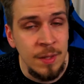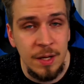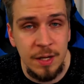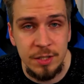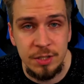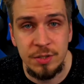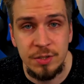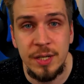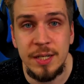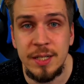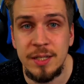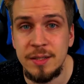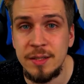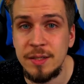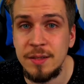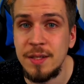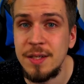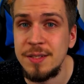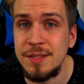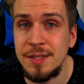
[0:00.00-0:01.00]
tried
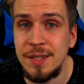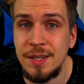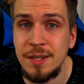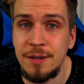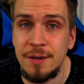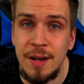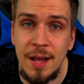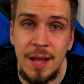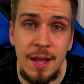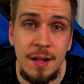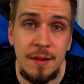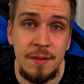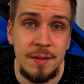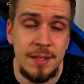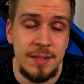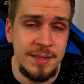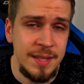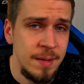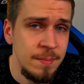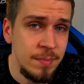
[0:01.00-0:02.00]
it this year, and the
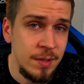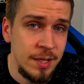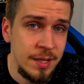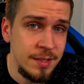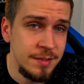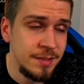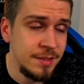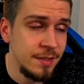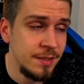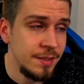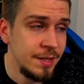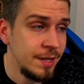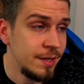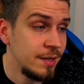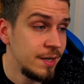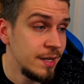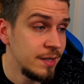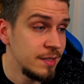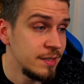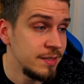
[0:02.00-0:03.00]
same play is still there
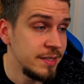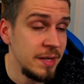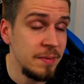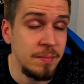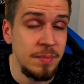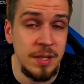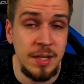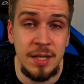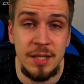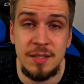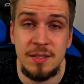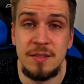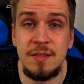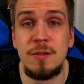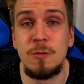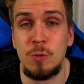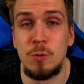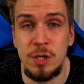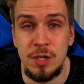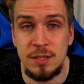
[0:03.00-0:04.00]
and the same play
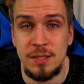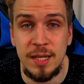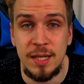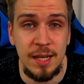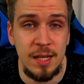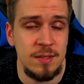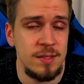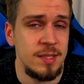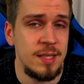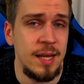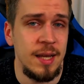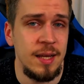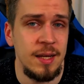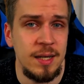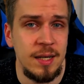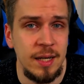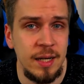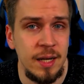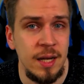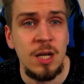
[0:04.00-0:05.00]
still works against
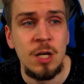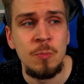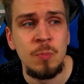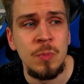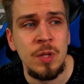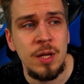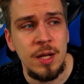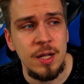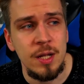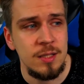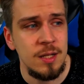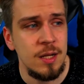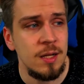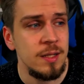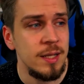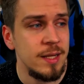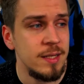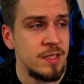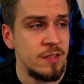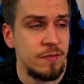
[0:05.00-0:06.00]
AI. It's
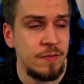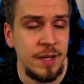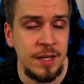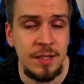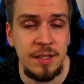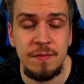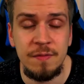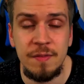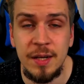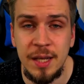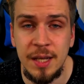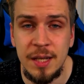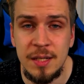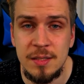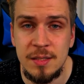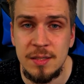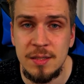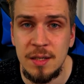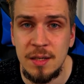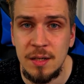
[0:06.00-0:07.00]
not as effective
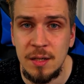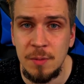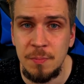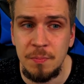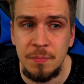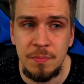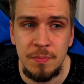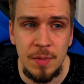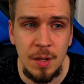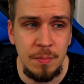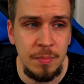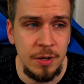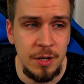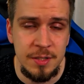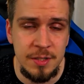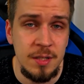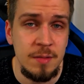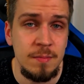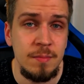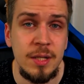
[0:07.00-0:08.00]
against a
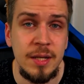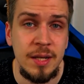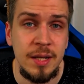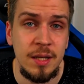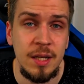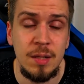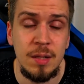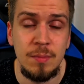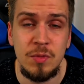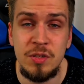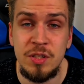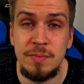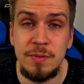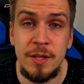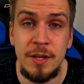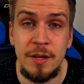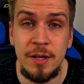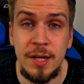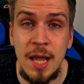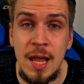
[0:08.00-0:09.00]
person playing in
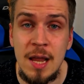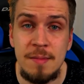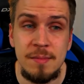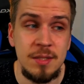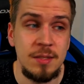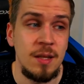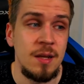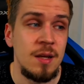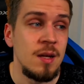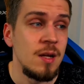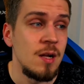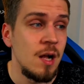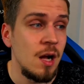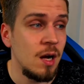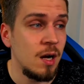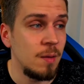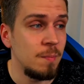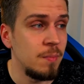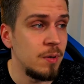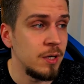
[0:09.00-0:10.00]
multiplayer games,
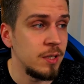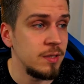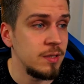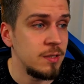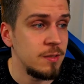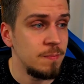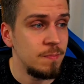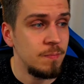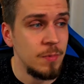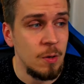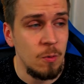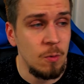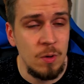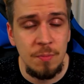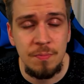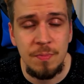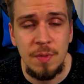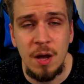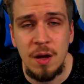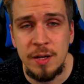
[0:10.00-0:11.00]
but,
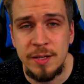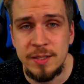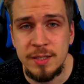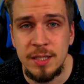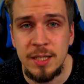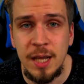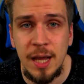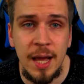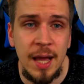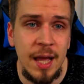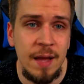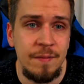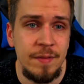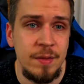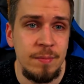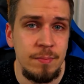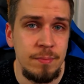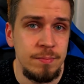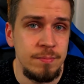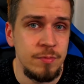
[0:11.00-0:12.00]
well, honestly, I
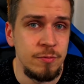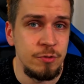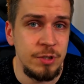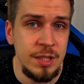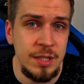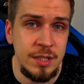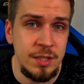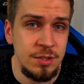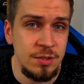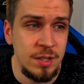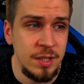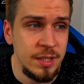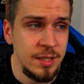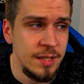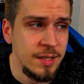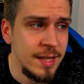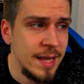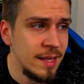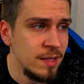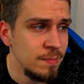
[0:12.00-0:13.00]
haven't really
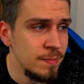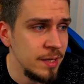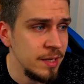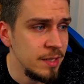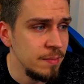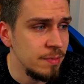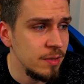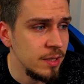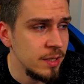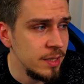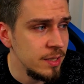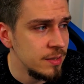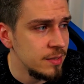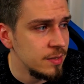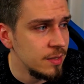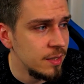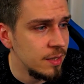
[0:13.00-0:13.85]
tried that many plays